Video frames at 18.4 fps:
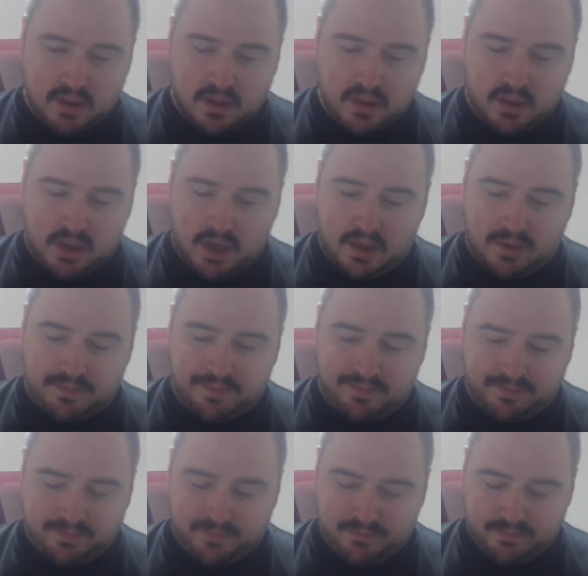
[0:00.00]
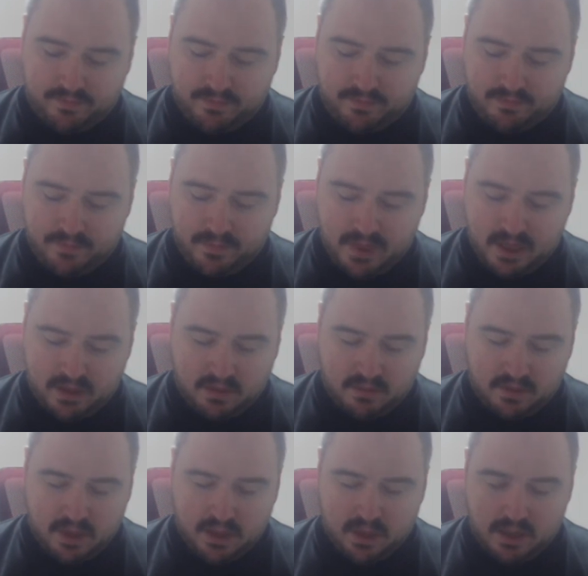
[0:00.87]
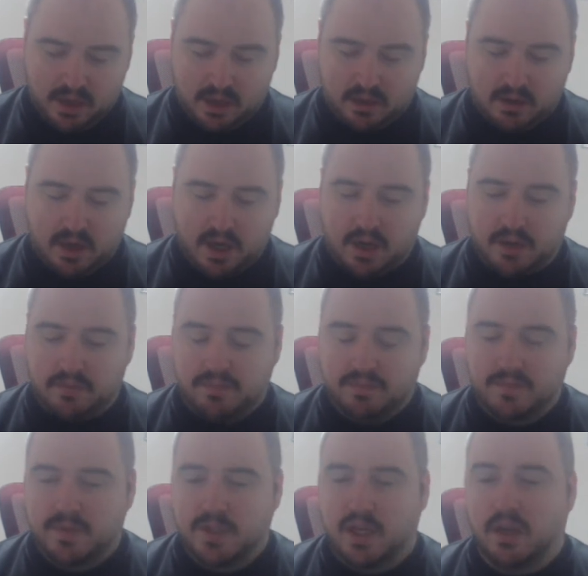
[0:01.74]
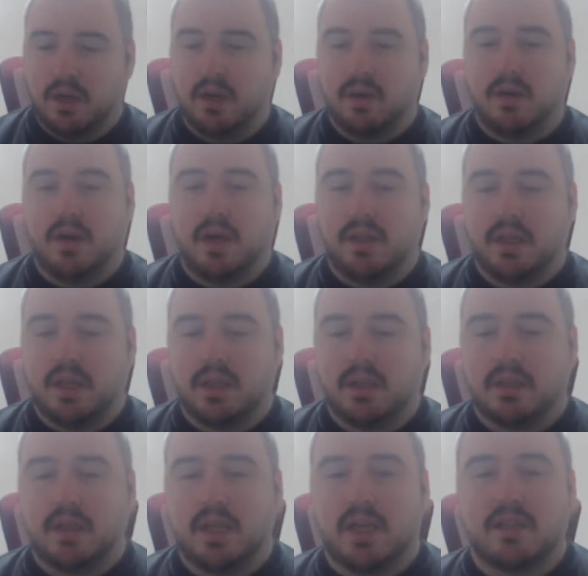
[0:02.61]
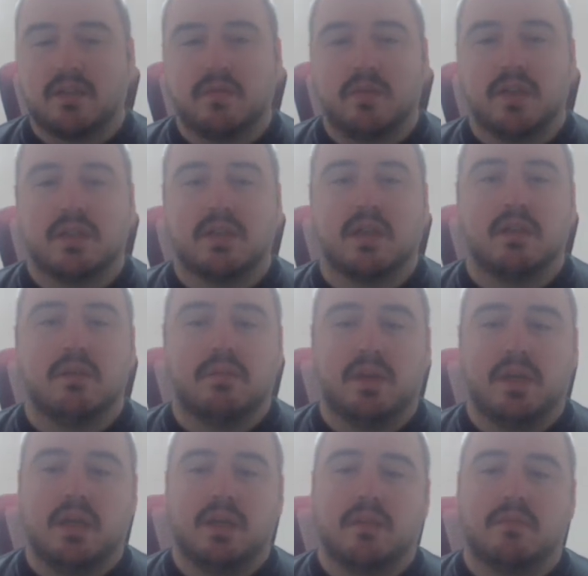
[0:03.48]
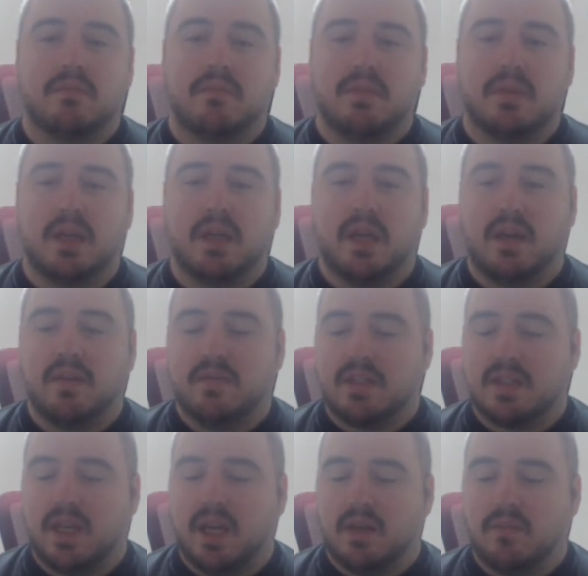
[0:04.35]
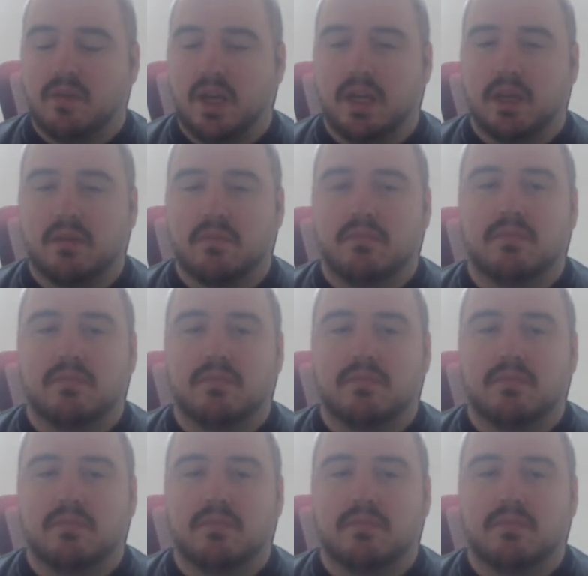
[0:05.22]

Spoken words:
Yeah. Nothing really that great. So I think next week's going to be kind of a sad week.